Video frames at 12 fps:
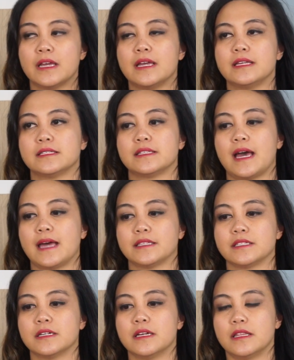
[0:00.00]
is
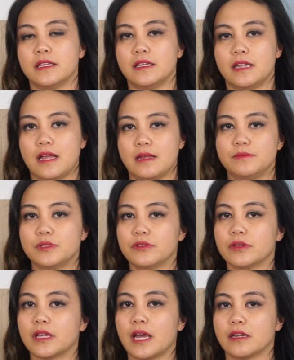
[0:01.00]
that the names of
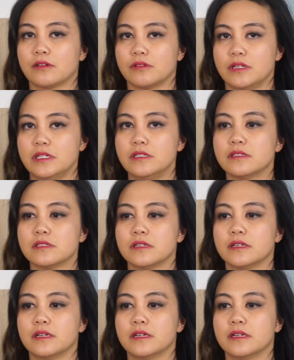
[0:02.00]
the categories